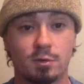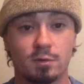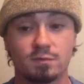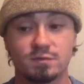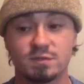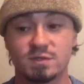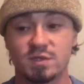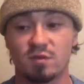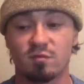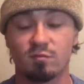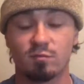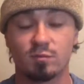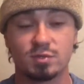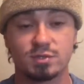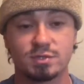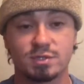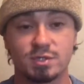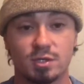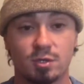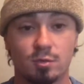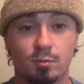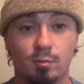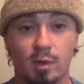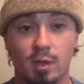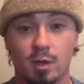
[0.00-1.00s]
of
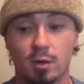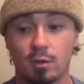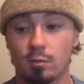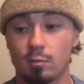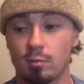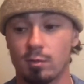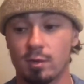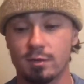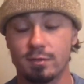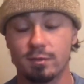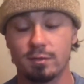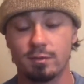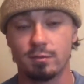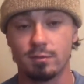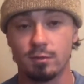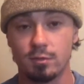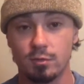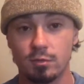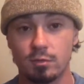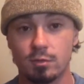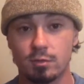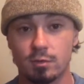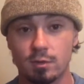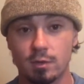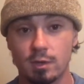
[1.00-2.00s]
7% or better, but
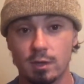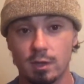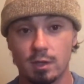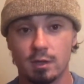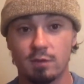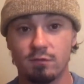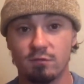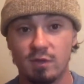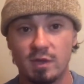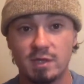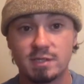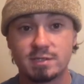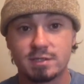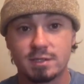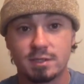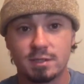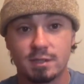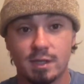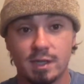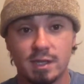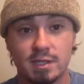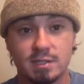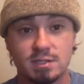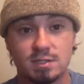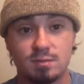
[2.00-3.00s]
you invest in
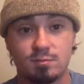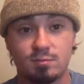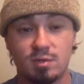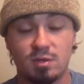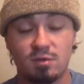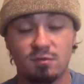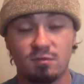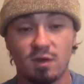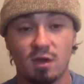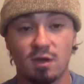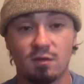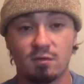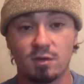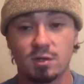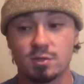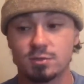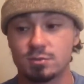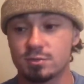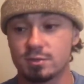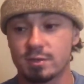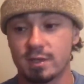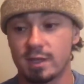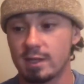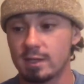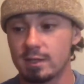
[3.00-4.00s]
the S&P
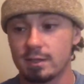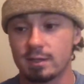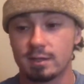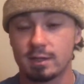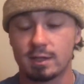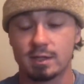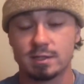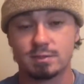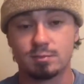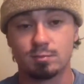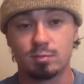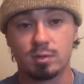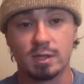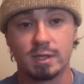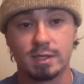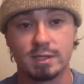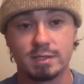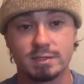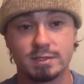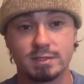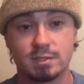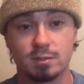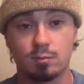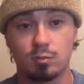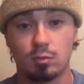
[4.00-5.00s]
500, that, that's plain
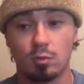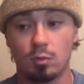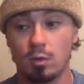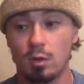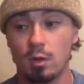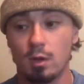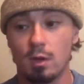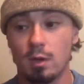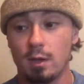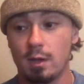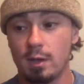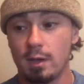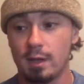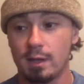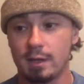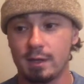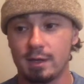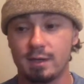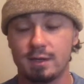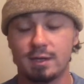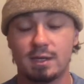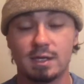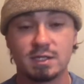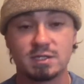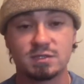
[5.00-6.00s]
and simple an
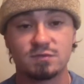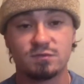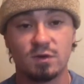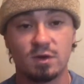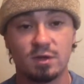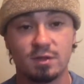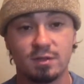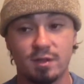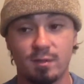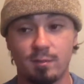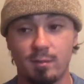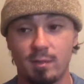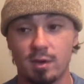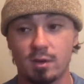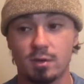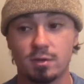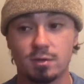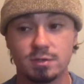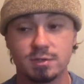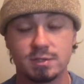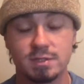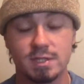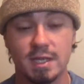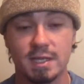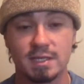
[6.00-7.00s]
index fund that
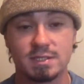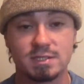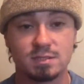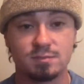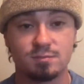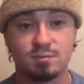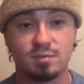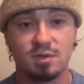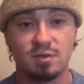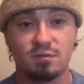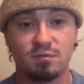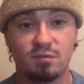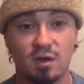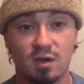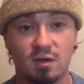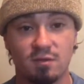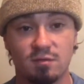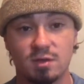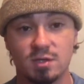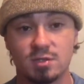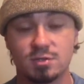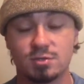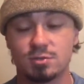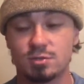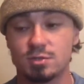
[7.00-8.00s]
mirrors the S&P
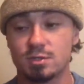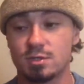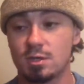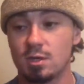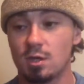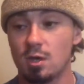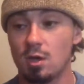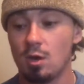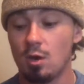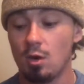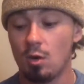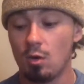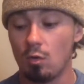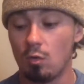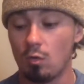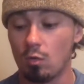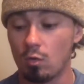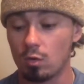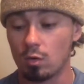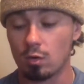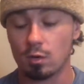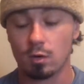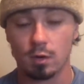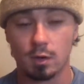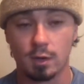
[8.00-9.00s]
500
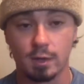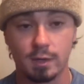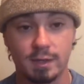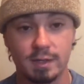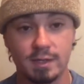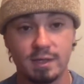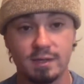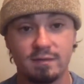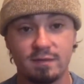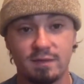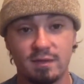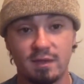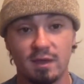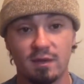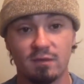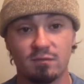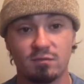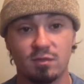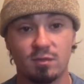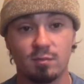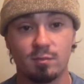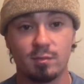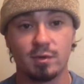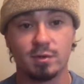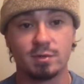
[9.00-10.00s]
or an ETF
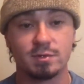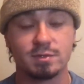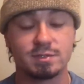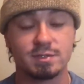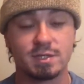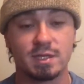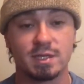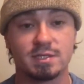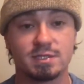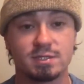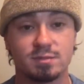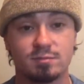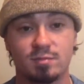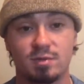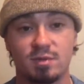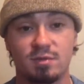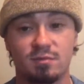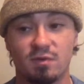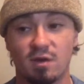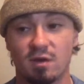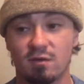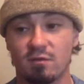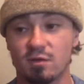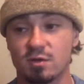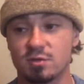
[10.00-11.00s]
that mirrors the S&P
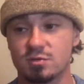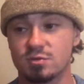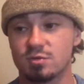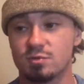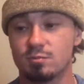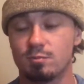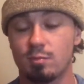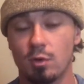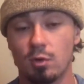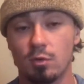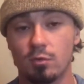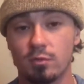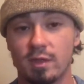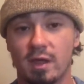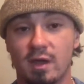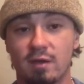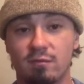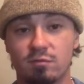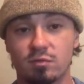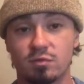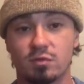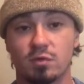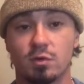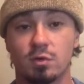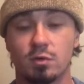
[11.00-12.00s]
500. Both
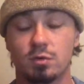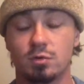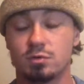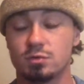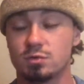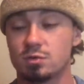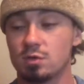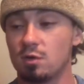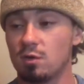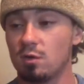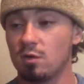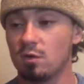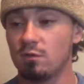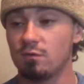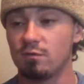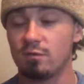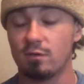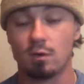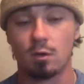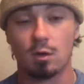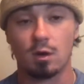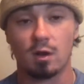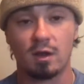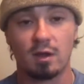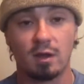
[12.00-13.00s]
have returns of
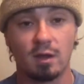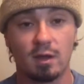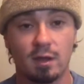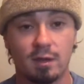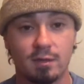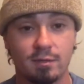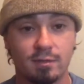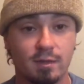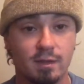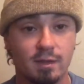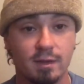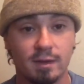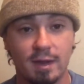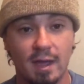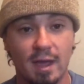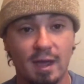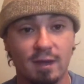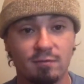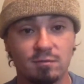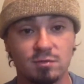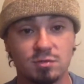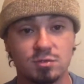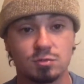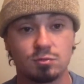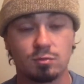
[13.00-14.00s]
uh, that
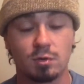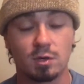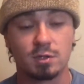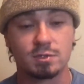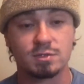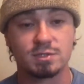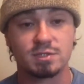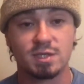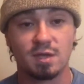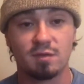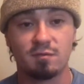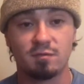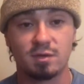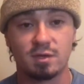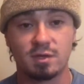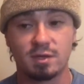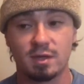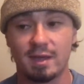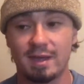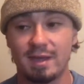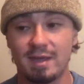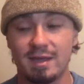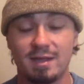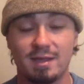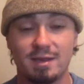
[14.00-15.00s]
average around 7
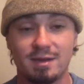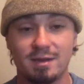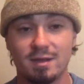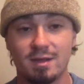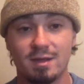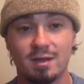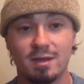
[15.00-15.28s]
to